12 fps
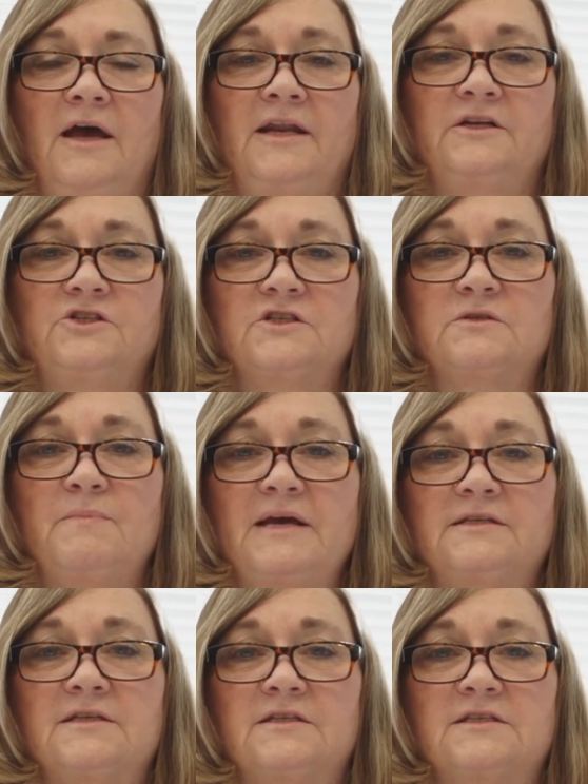And it just
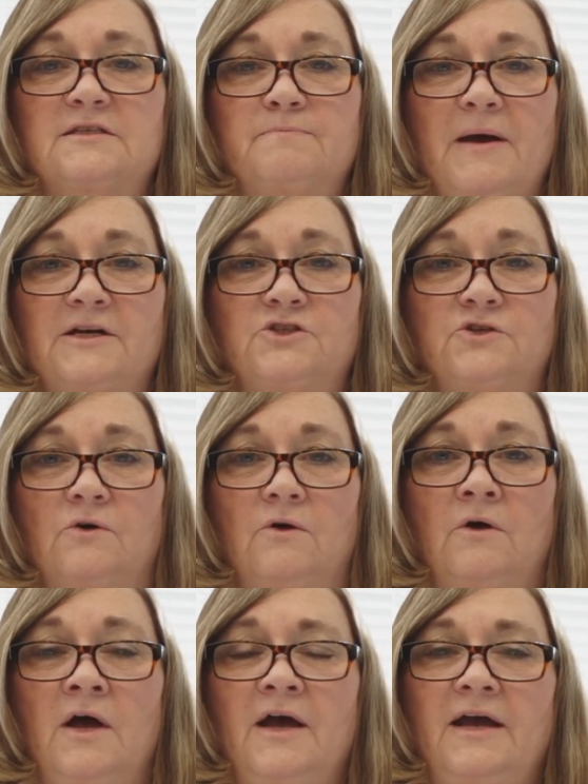makes it
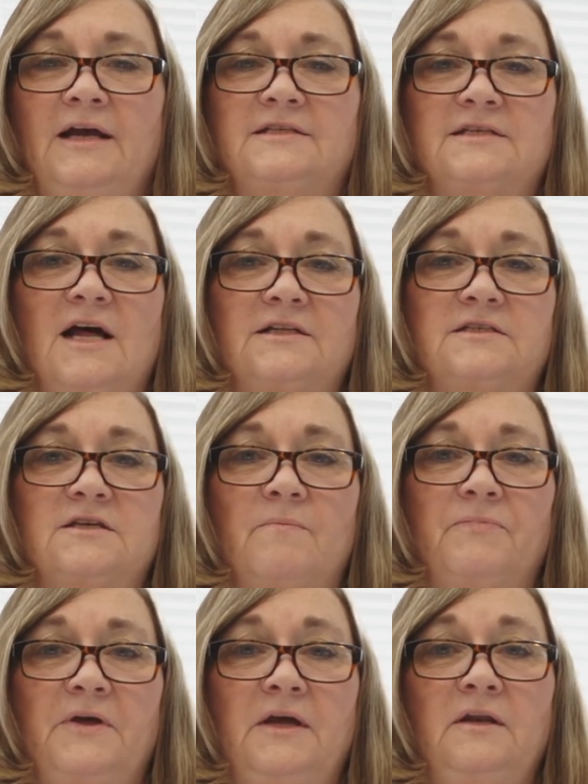special. It's not
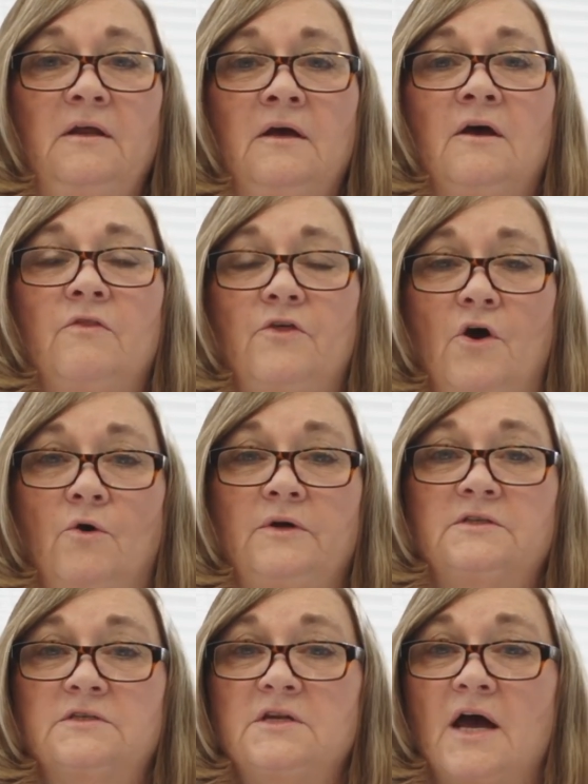something, though
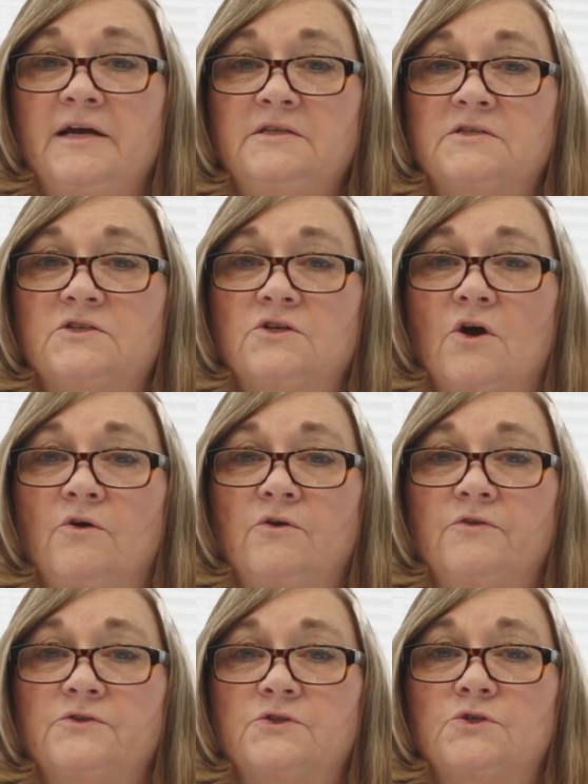it's nice to go
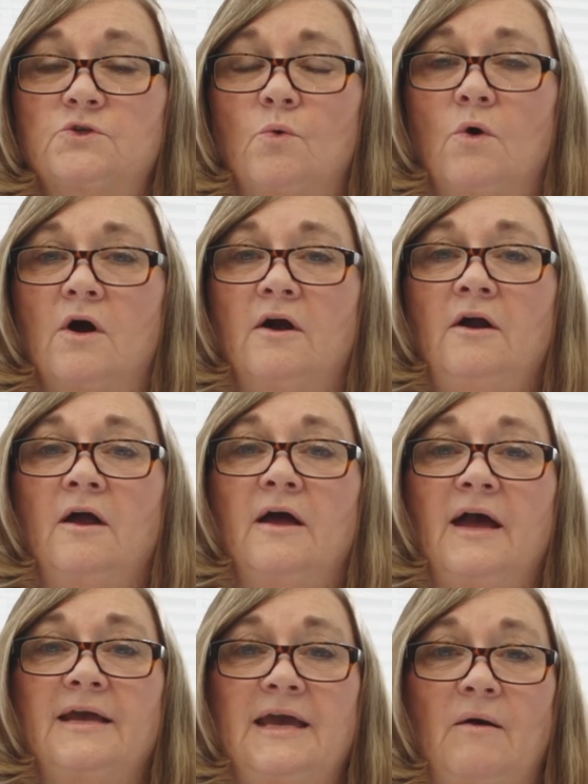to the store
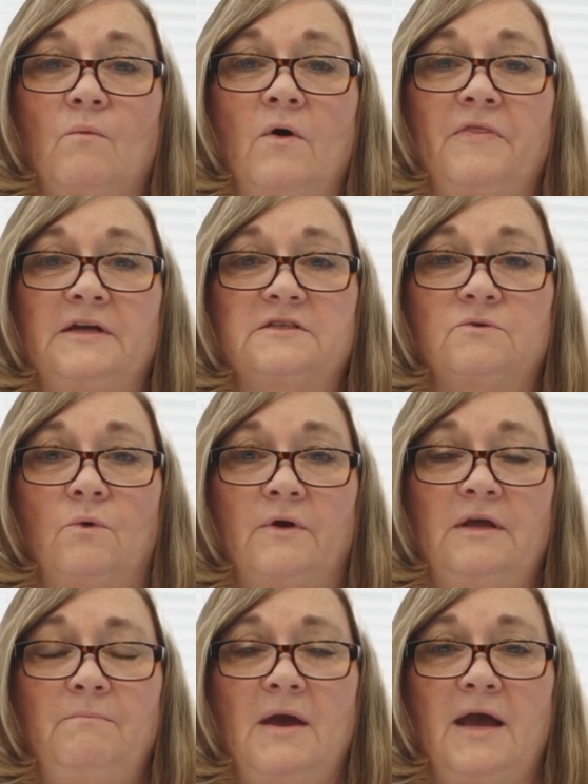and get one that's
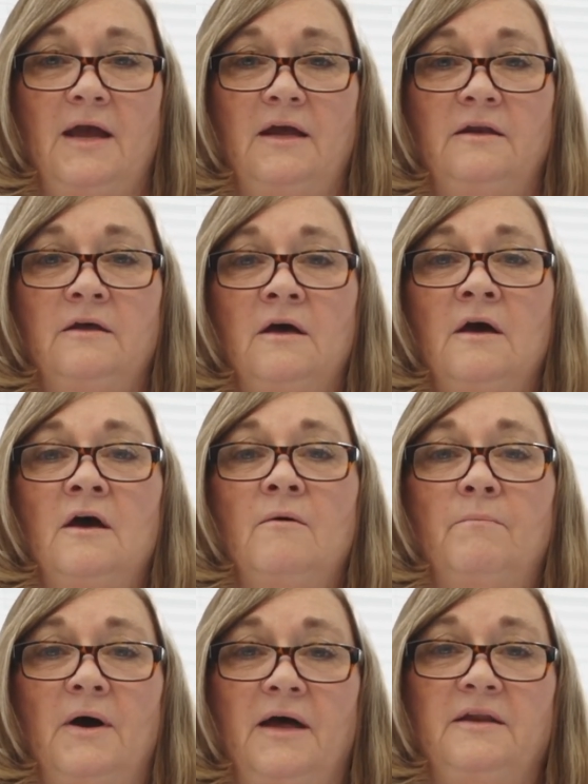already made,
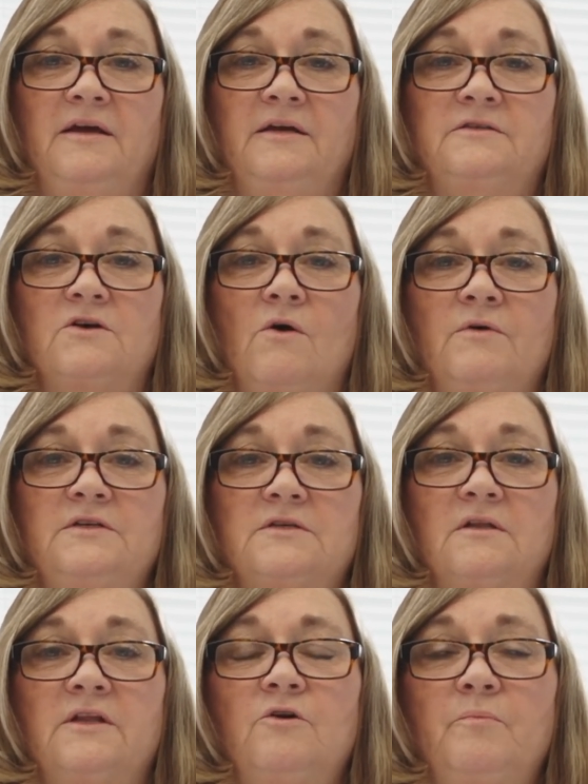but it's always
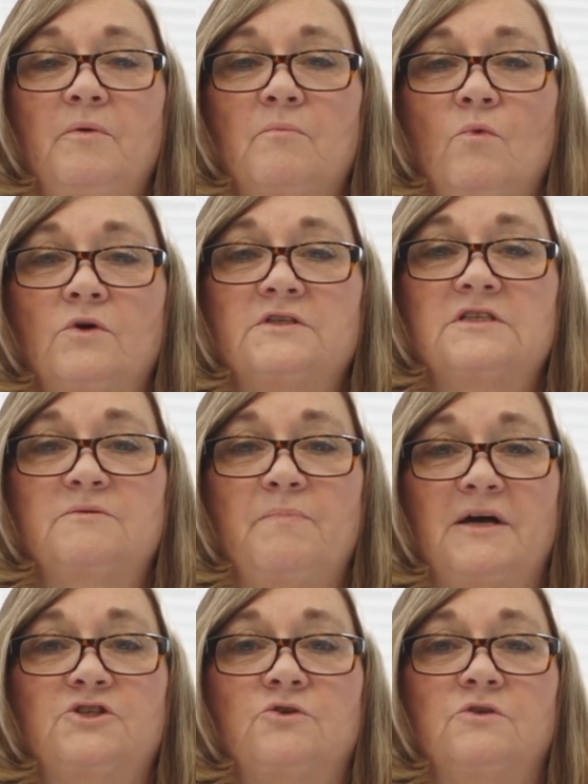a little bit more
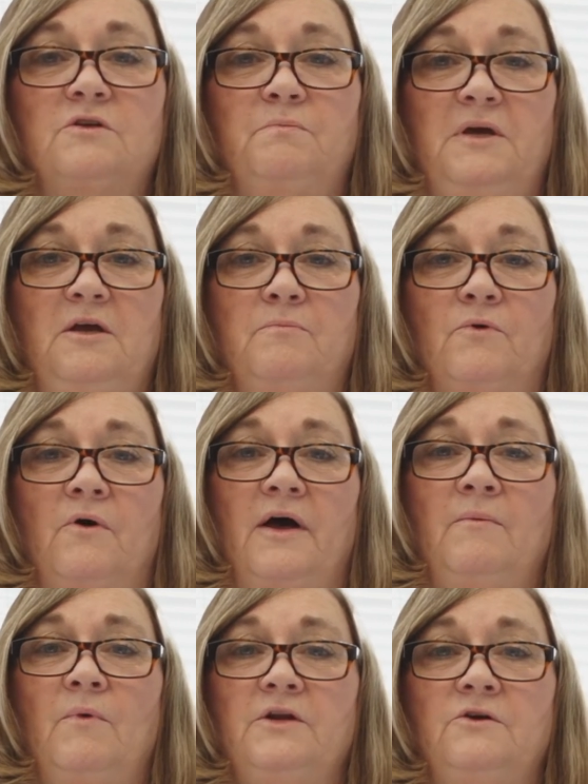special to people.
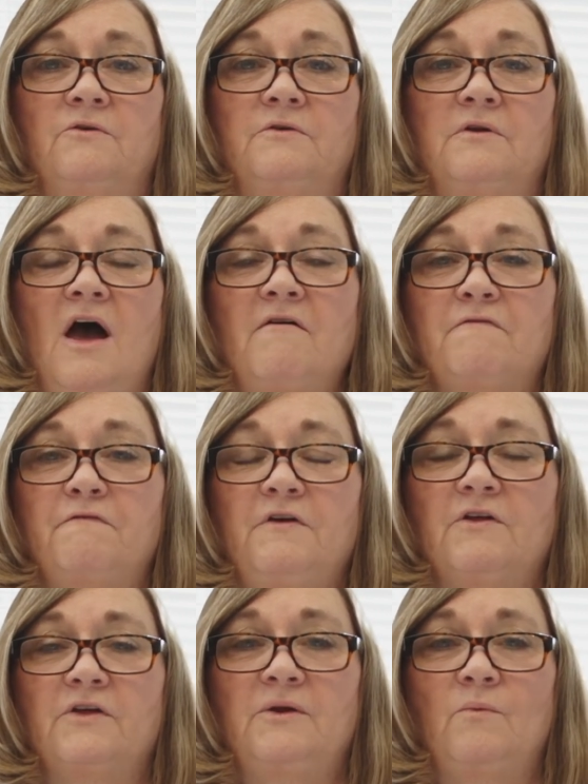And when you're not
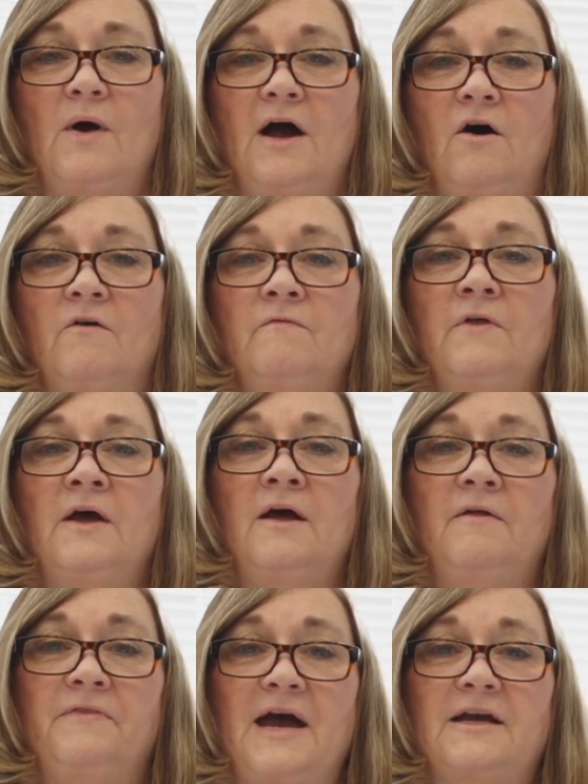feeling well,
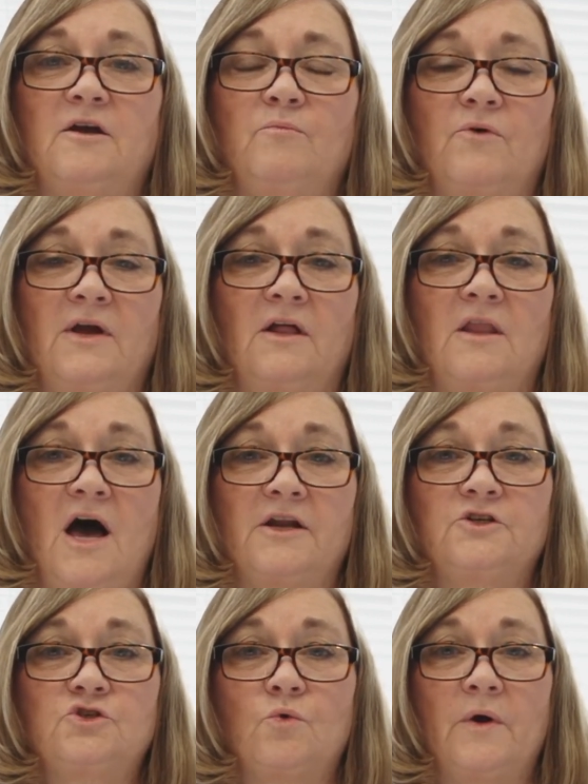that can bring a
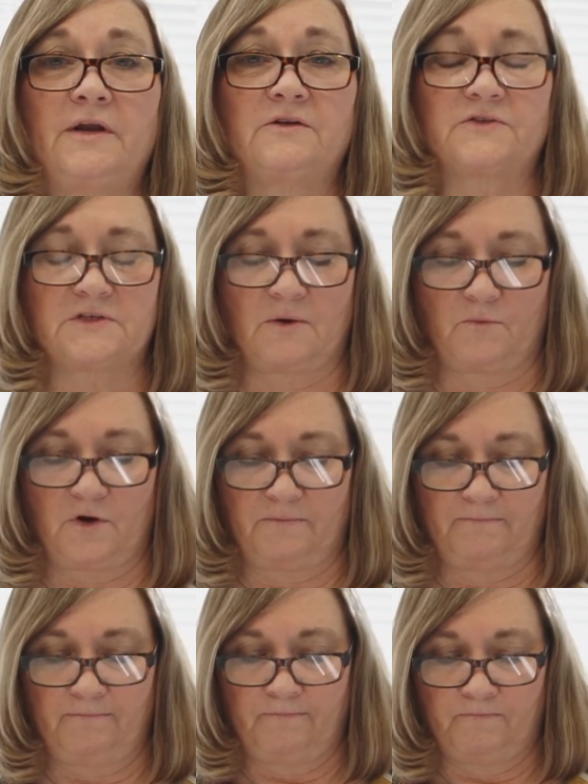lot of joy to
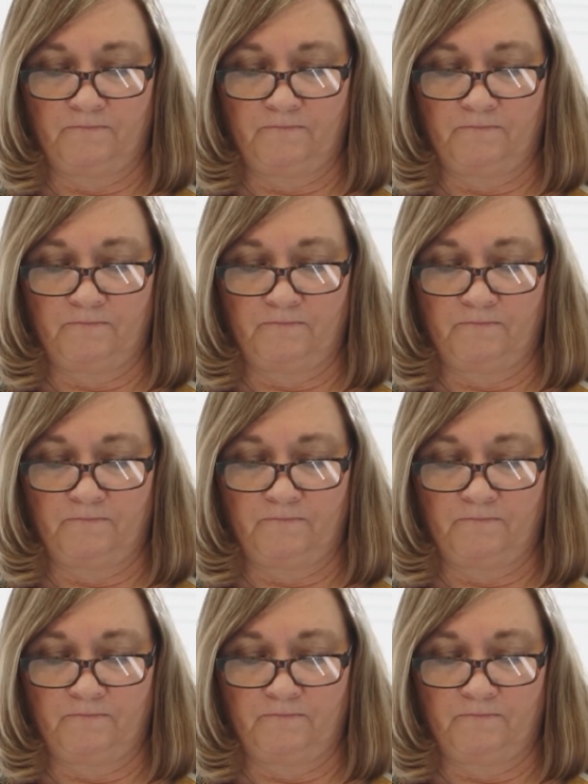someone.